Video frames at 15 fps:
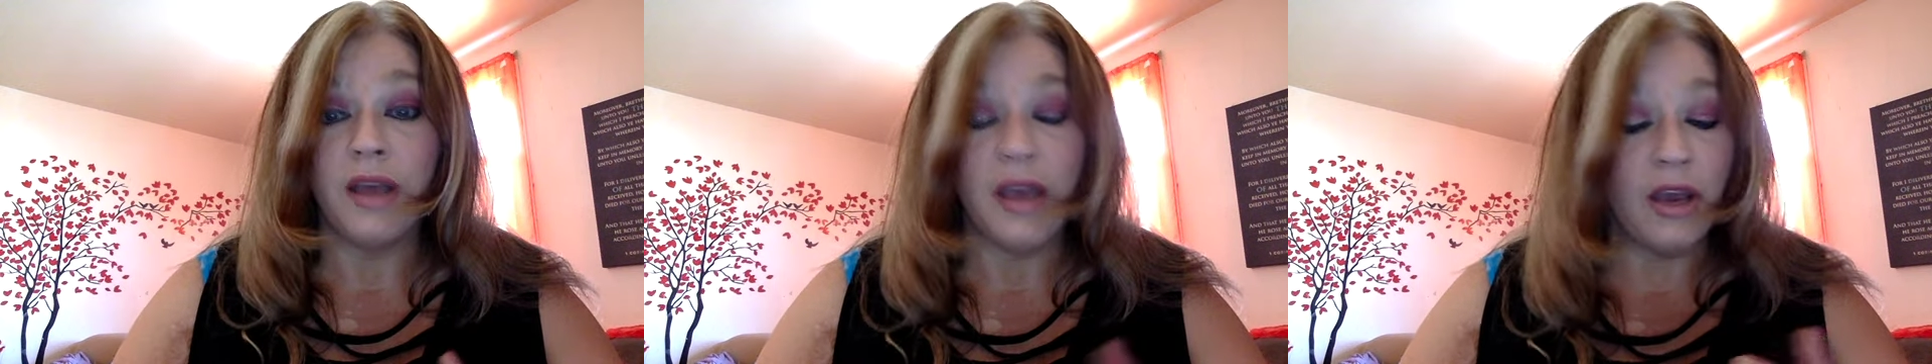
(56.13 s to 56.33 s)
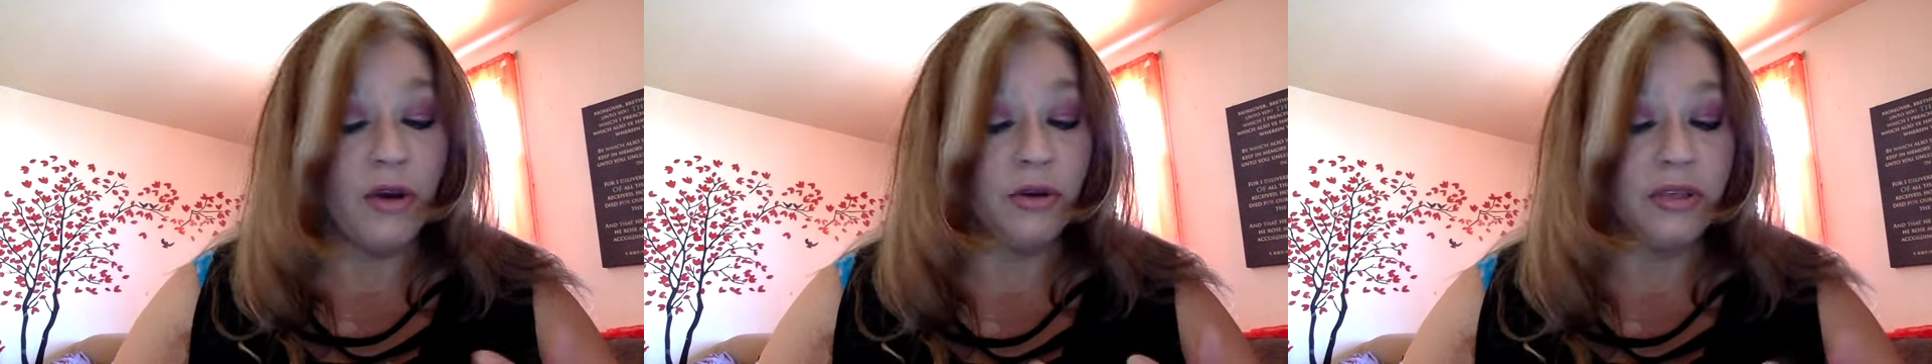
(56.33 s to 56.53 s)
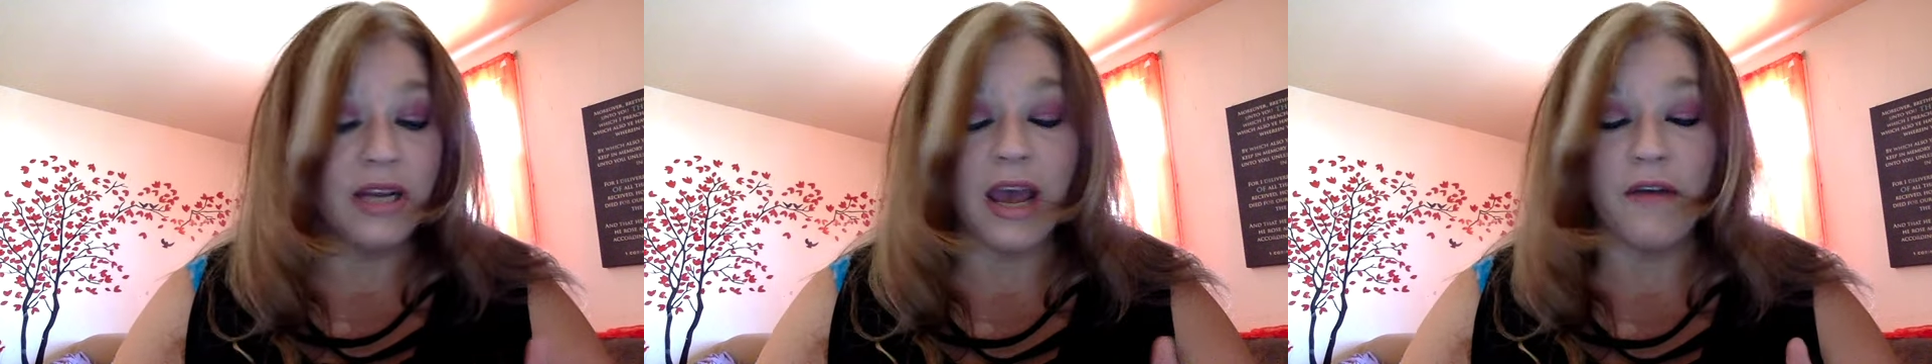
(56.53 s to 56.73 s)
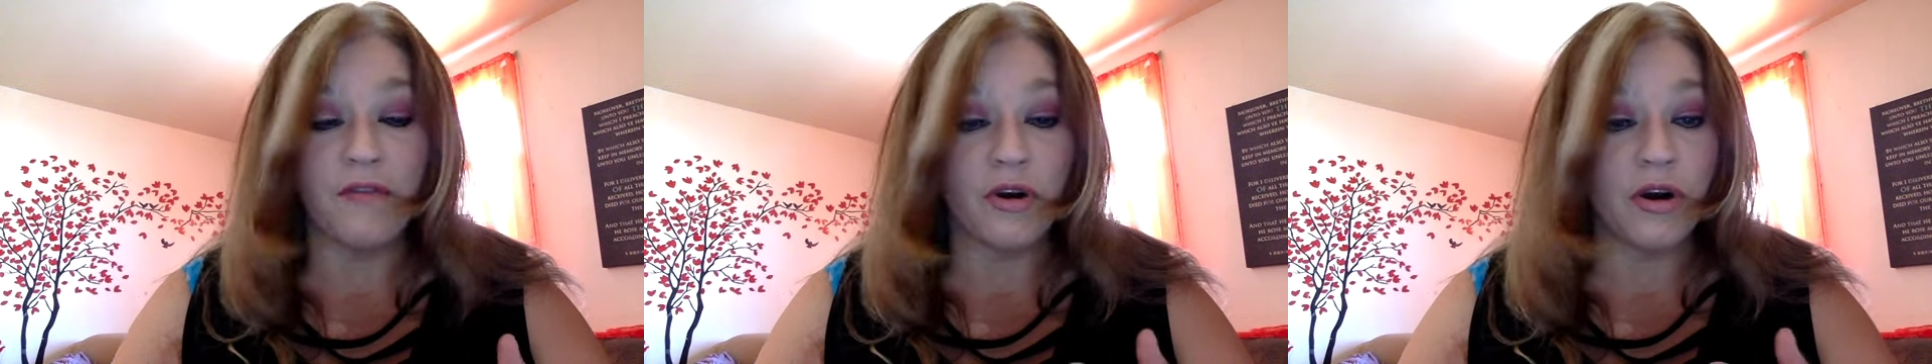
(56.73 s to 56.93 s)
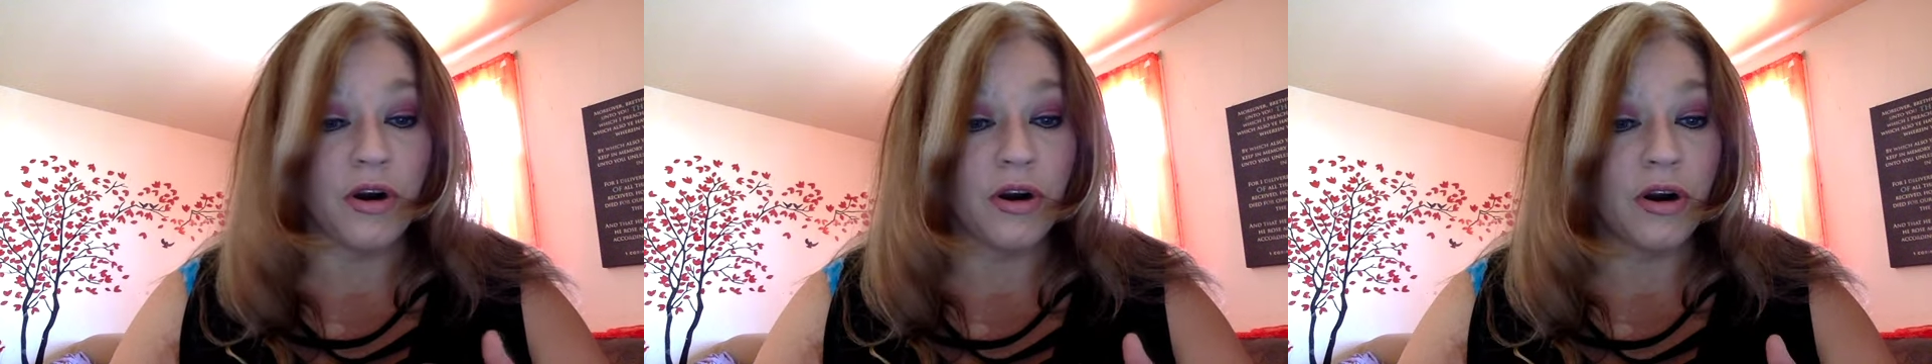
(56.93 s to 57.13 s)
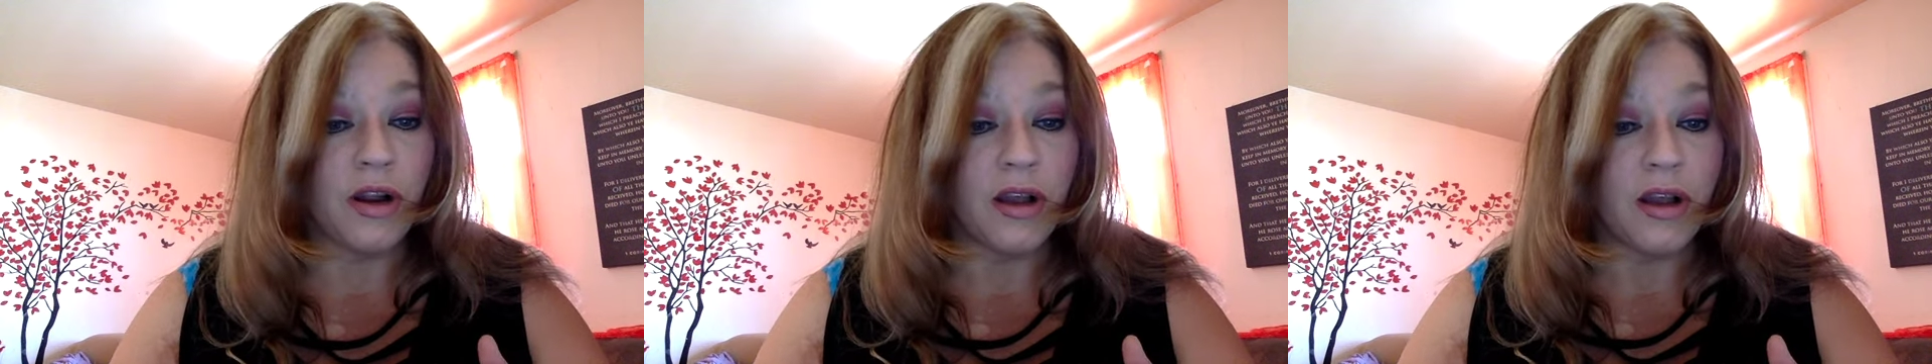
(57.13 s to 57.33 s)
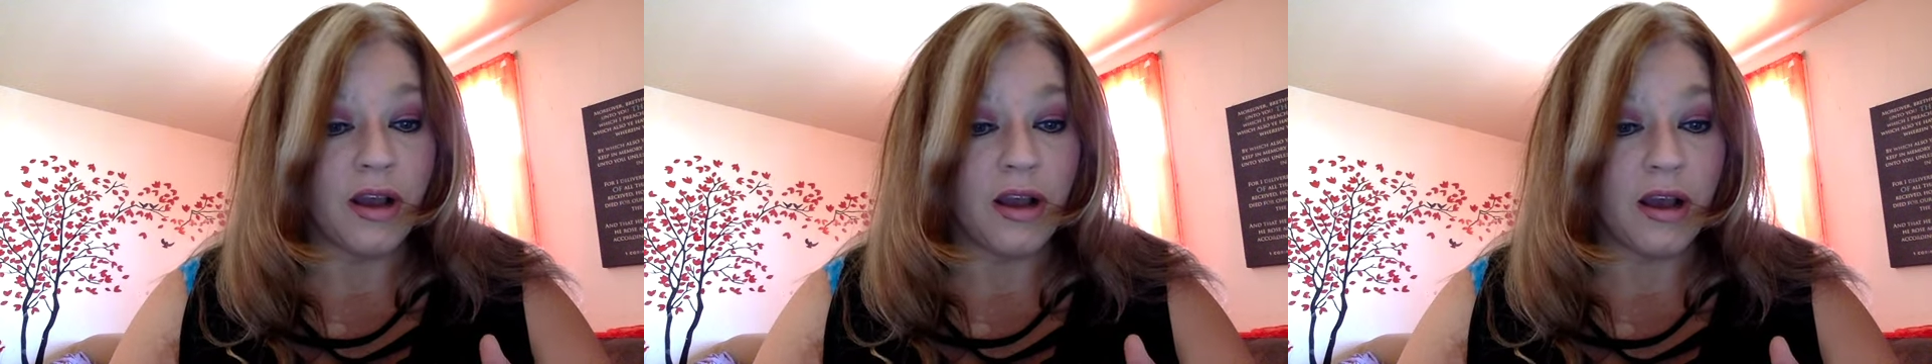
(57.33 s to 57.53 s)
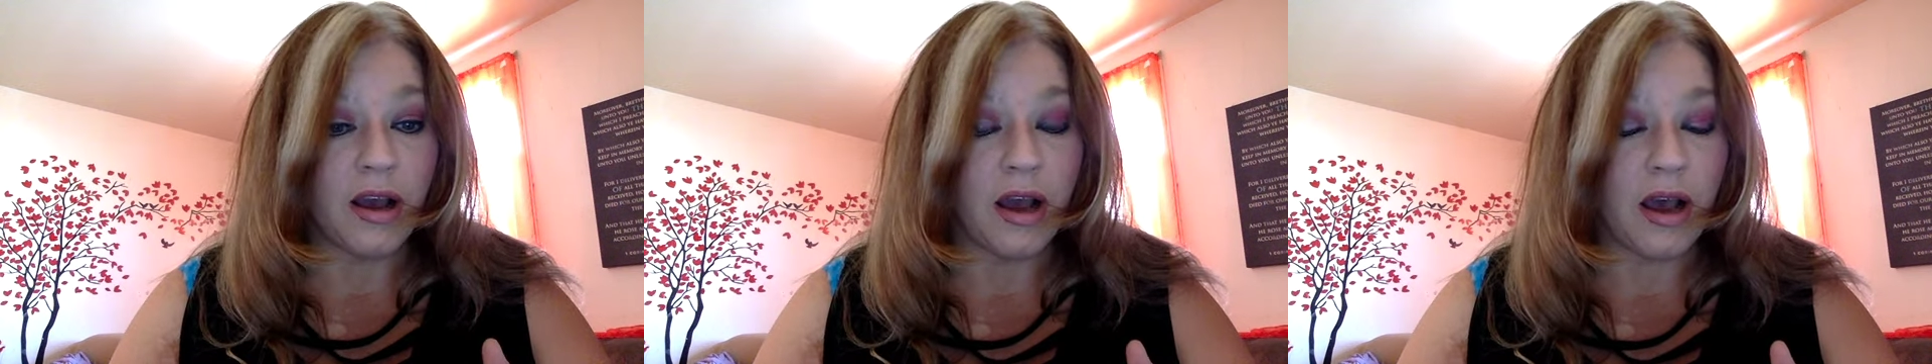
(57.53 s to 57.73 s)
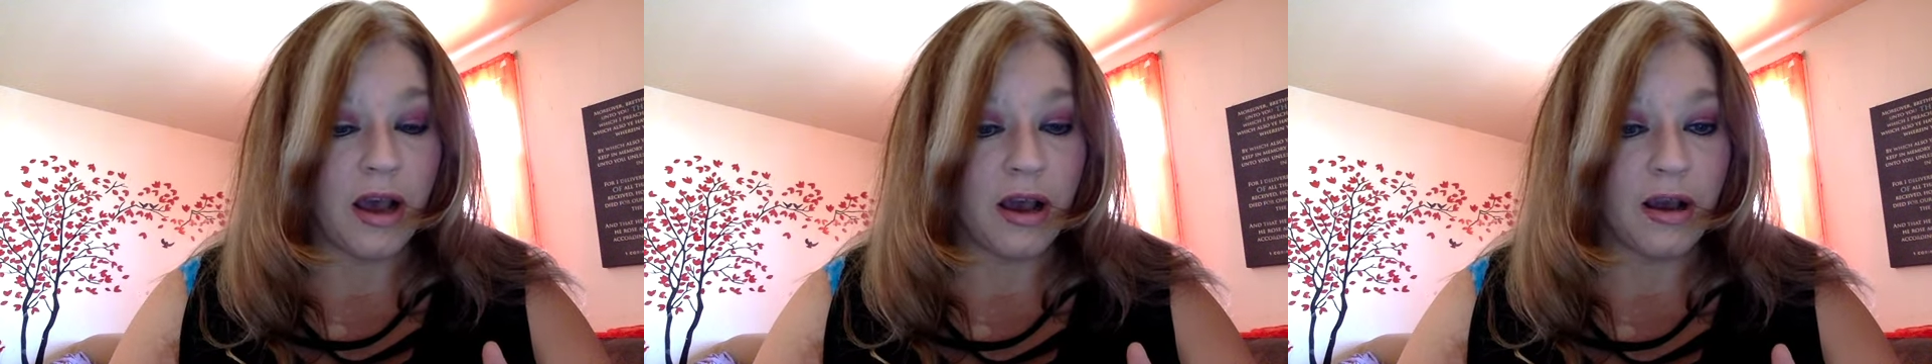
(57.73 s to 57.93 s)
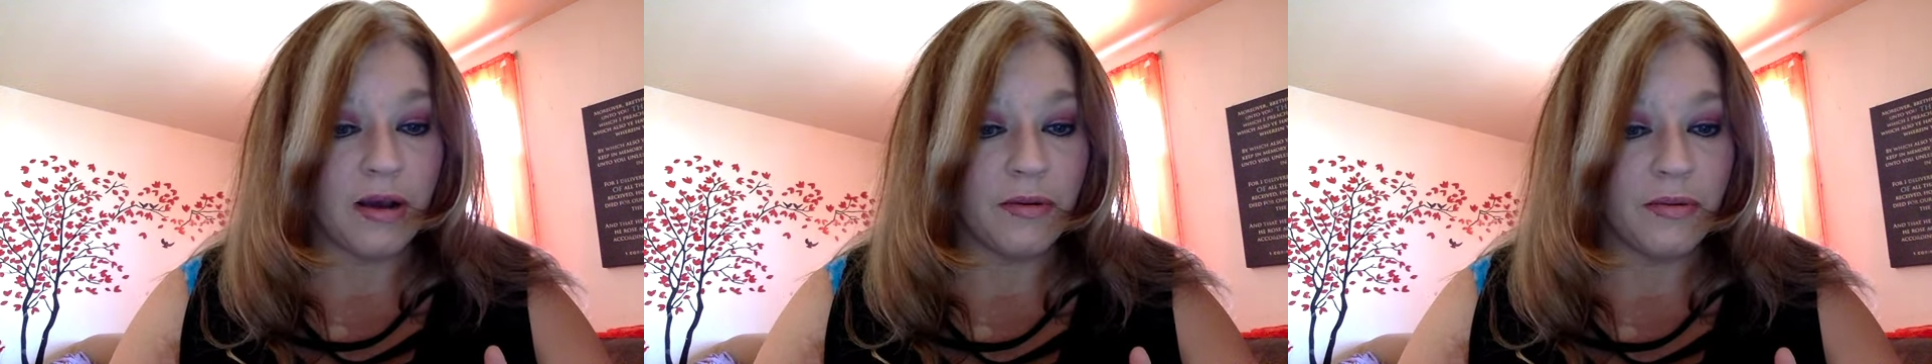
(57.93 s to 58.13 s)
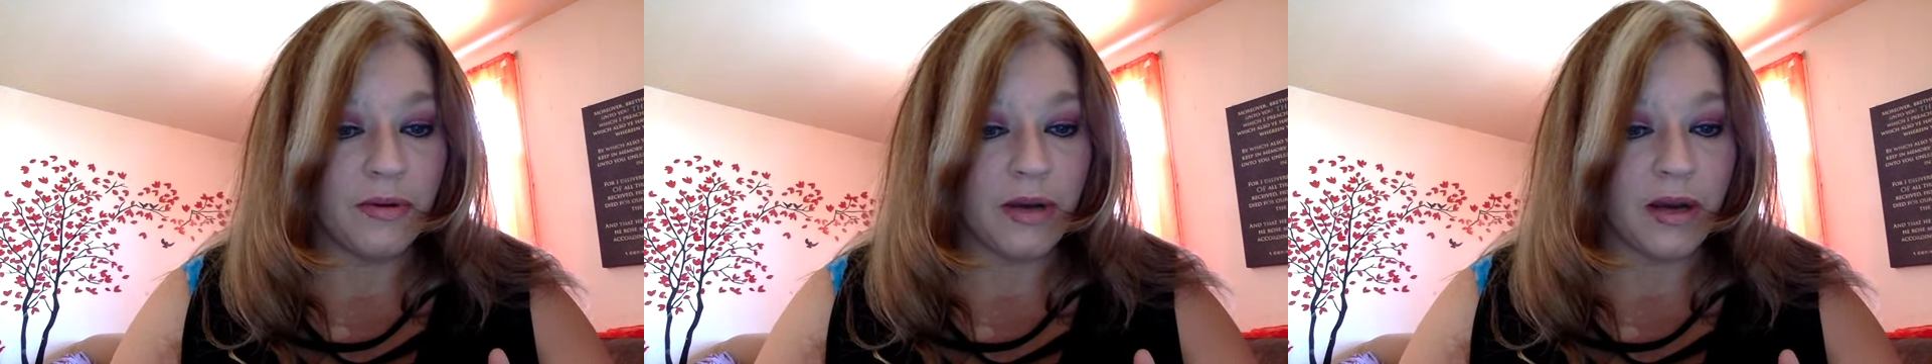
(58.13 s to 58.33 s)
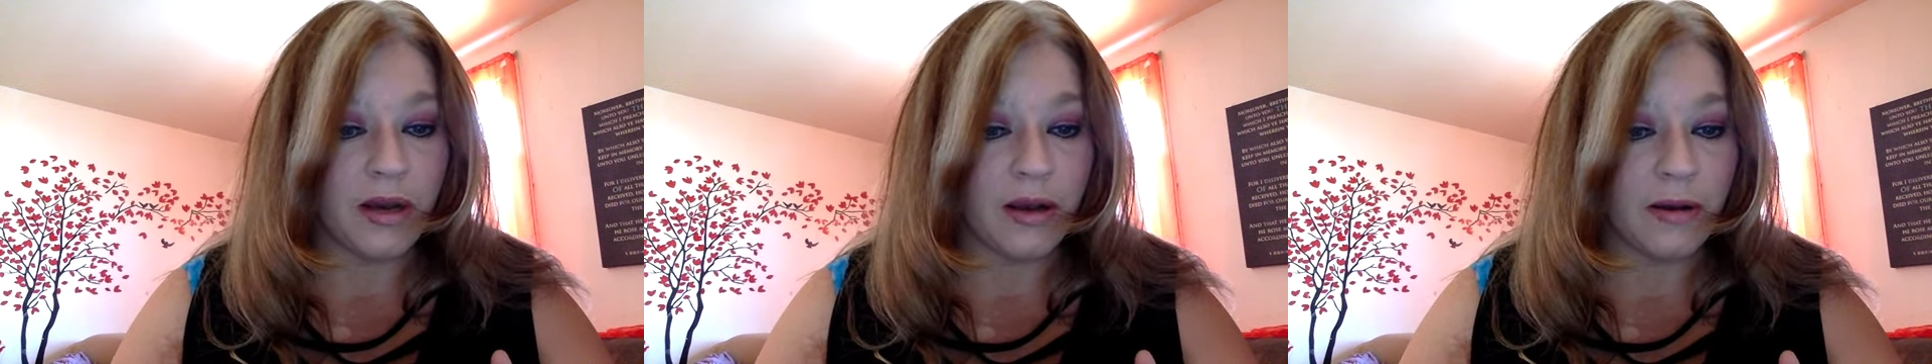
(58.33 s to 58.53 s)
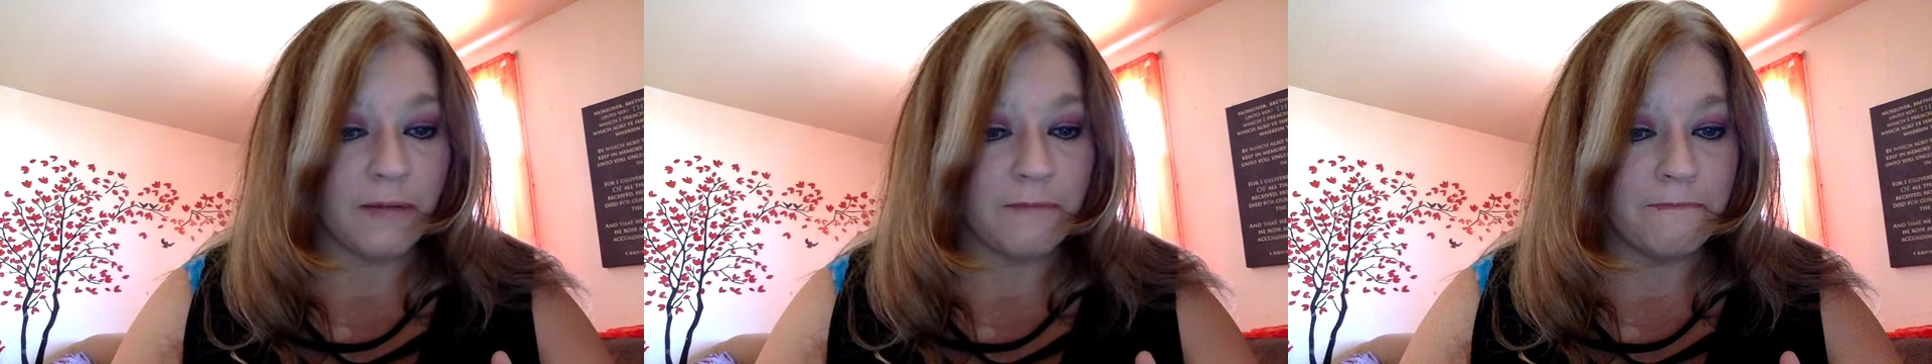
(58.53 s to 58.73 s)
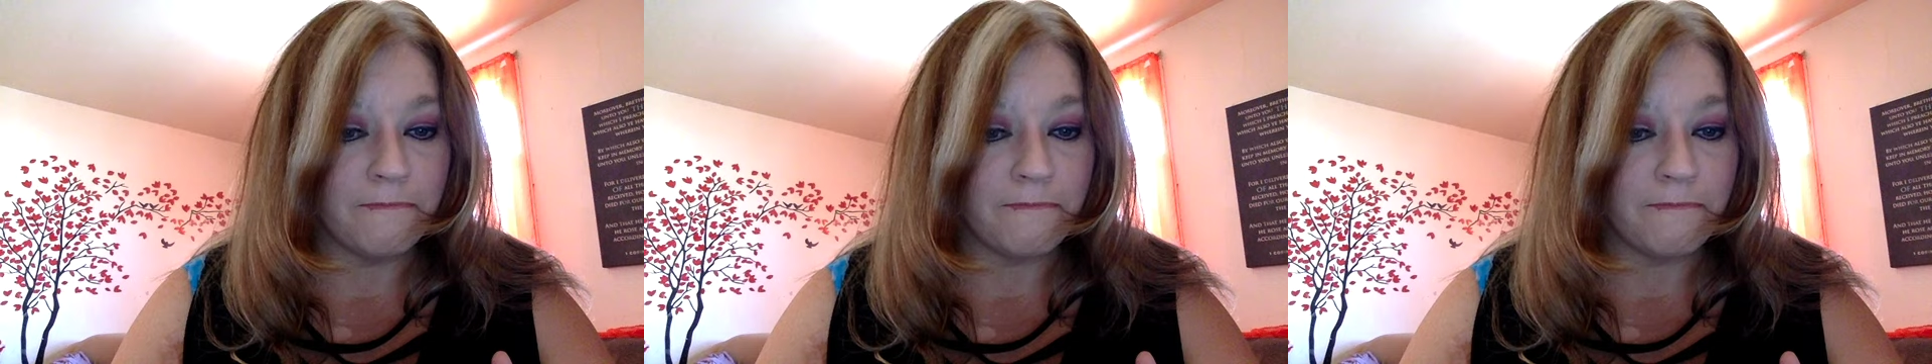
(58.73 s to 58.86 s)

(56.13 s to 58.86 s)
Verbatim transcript: He'll never uh, uh,